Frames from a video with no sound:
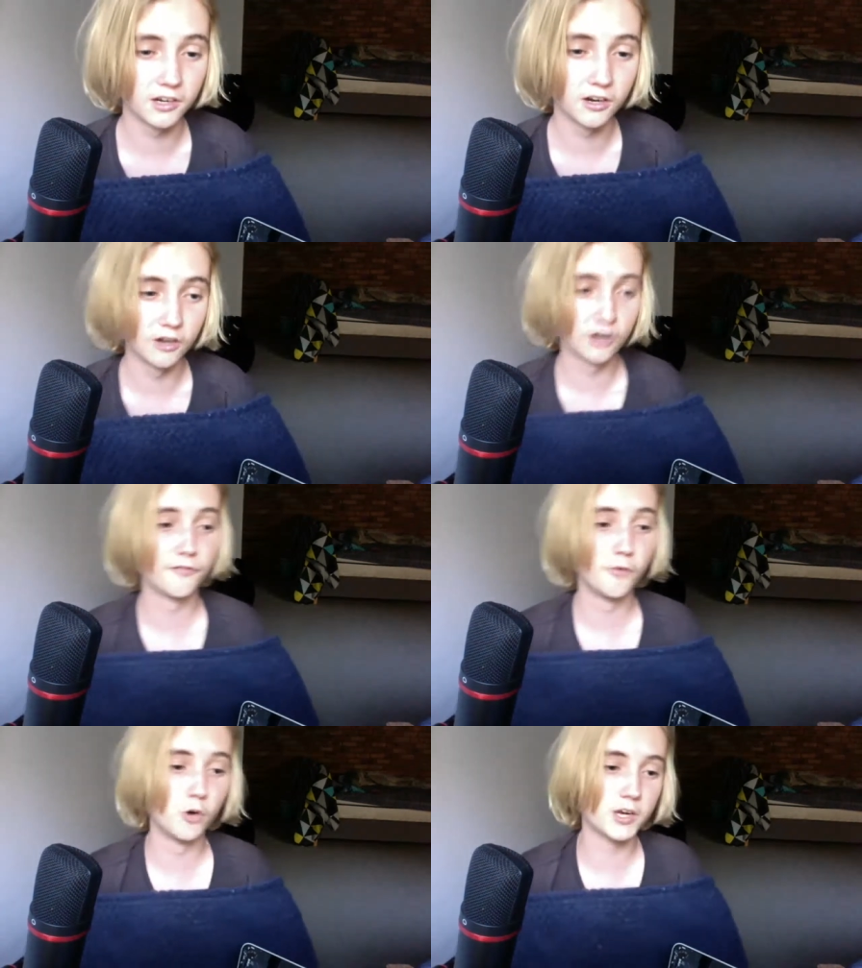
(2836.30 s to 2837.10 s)
a
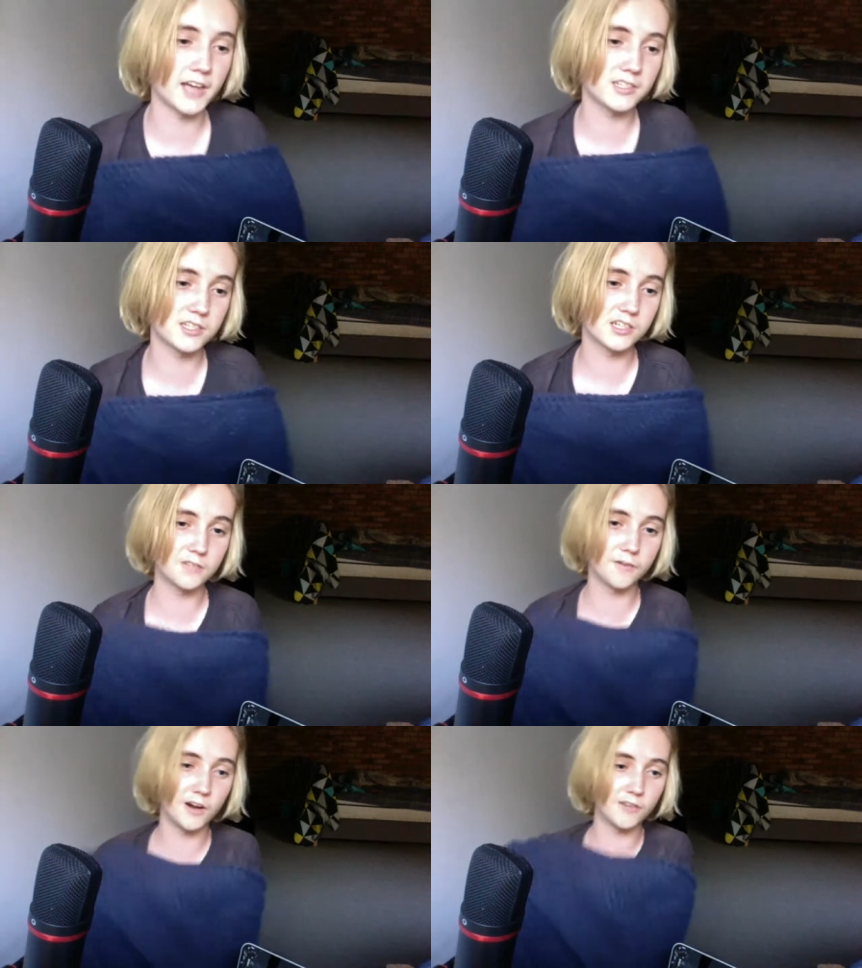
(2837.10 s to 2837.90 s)
4K
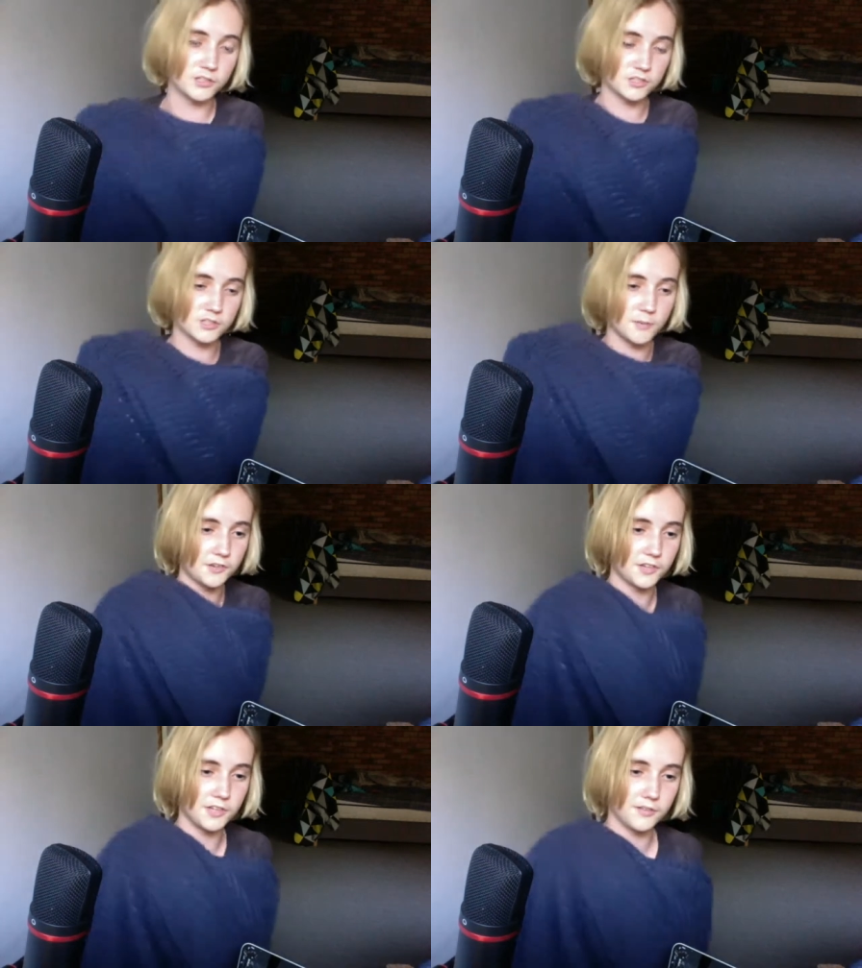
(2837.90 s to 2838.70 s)
65-inch smart
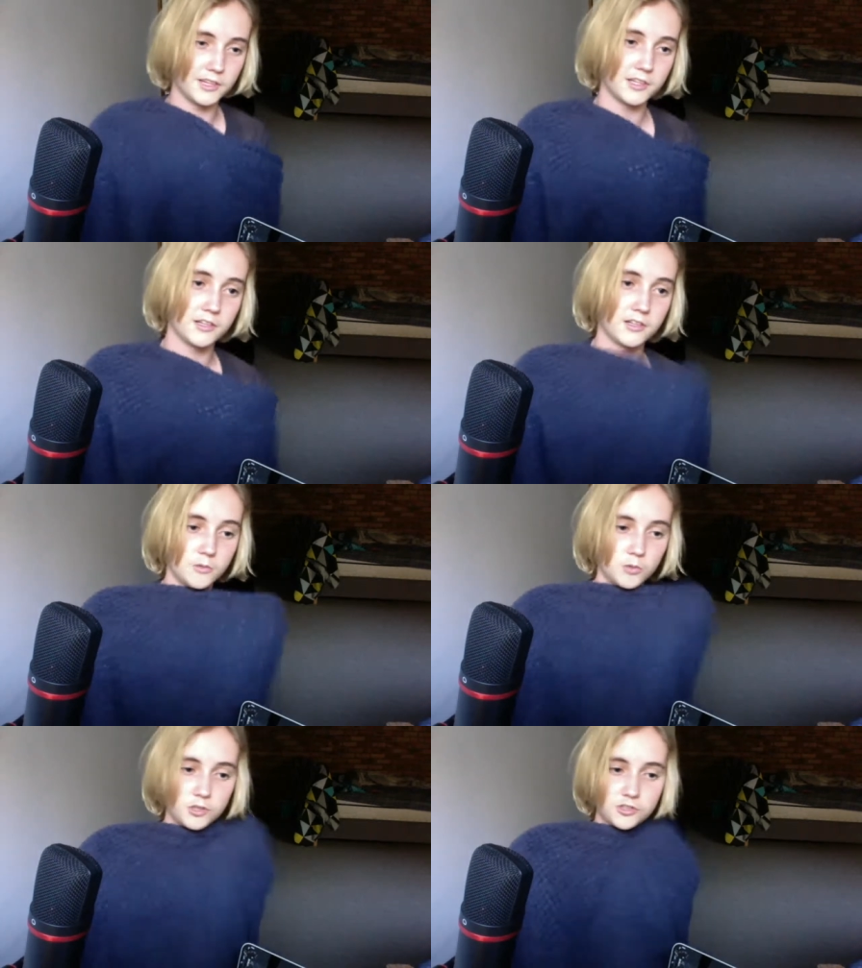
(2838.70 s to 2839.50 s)
TV,
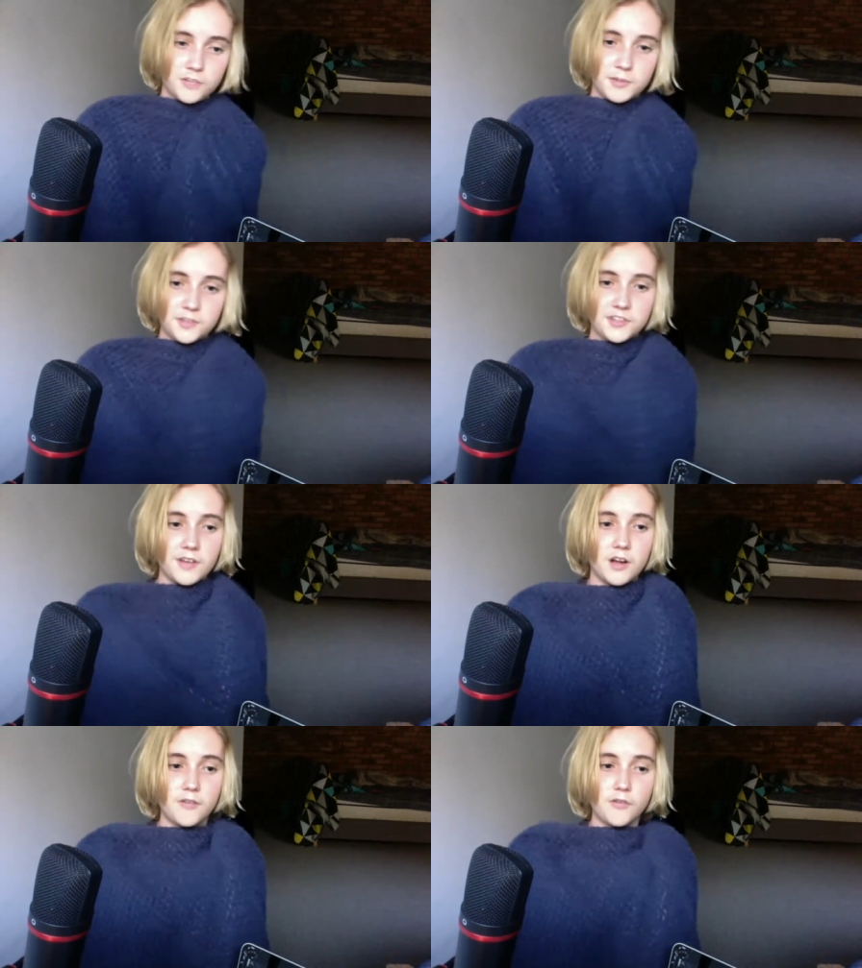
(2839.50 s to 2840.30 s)
which I've been saving
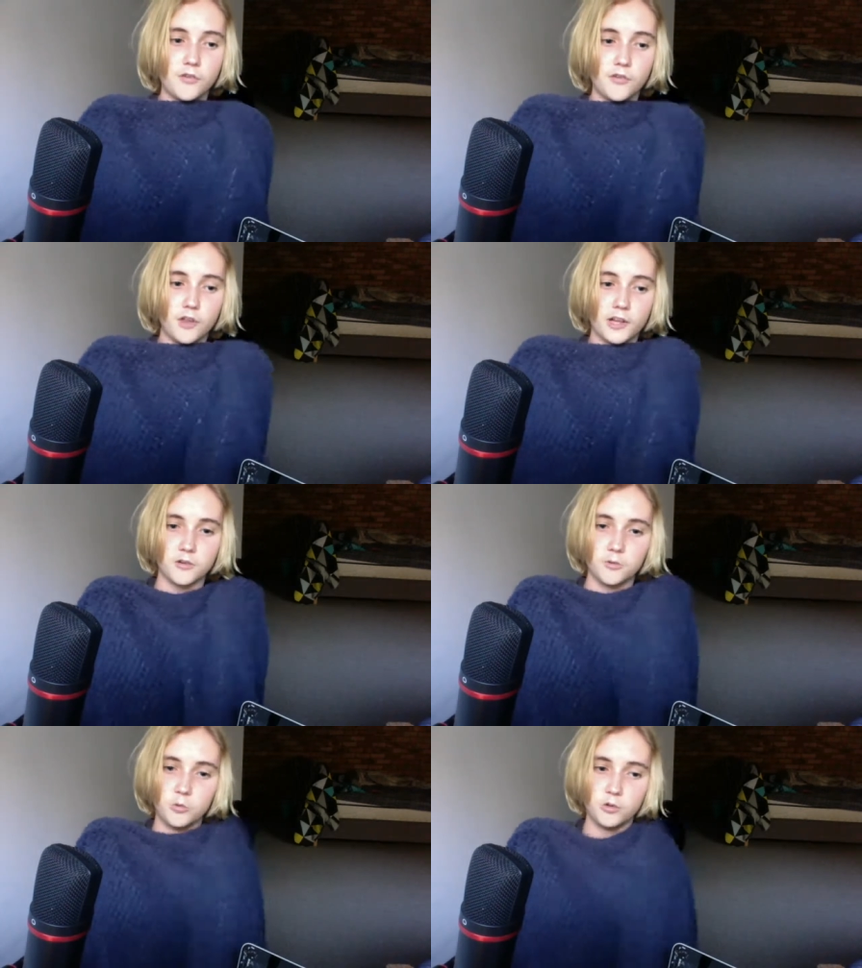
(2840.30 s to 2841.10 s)
up for
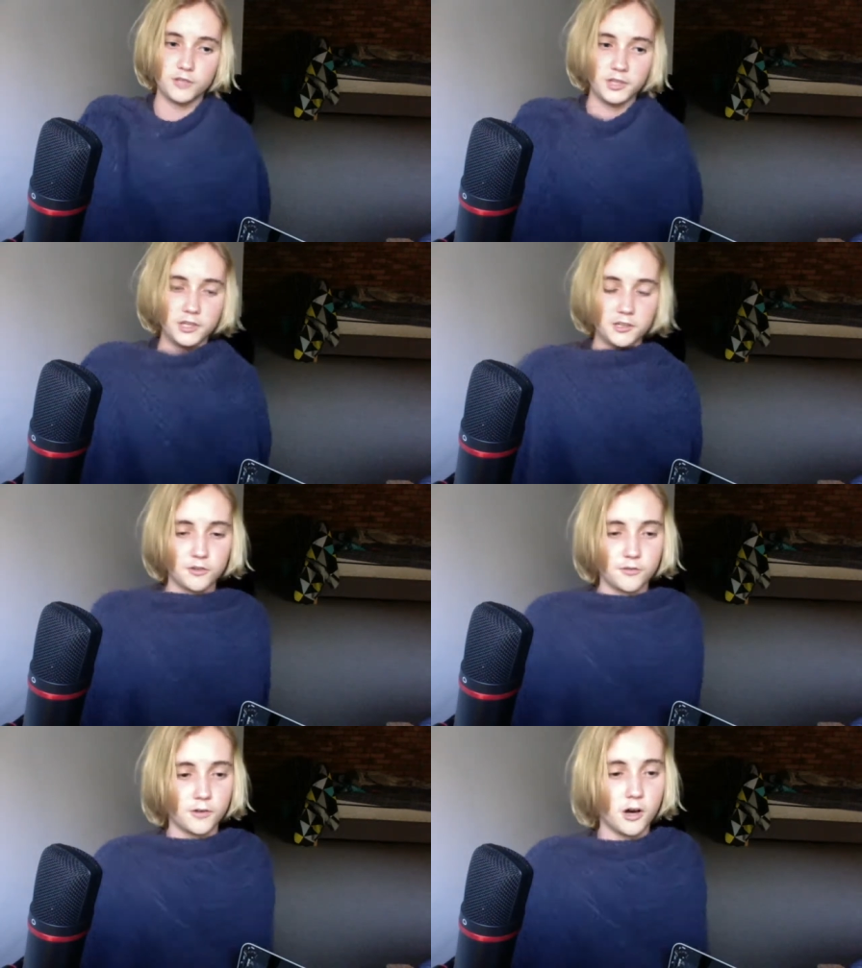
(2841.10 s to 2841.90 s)
all of the year so
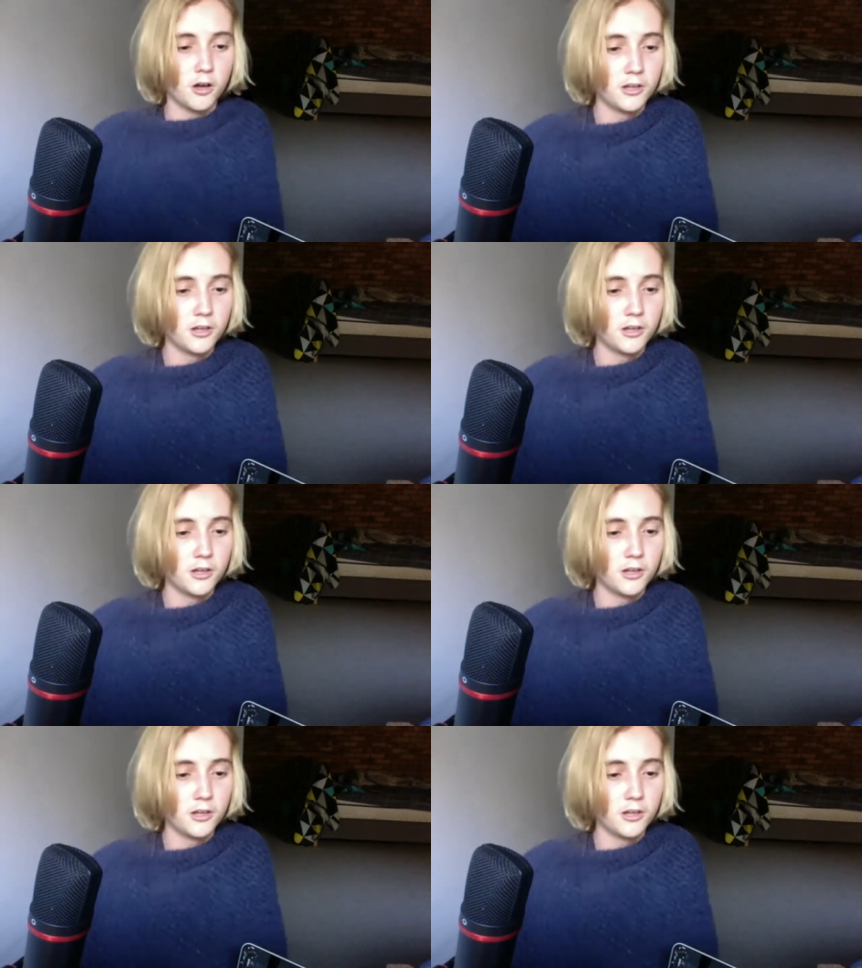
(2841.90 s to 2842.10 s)
far.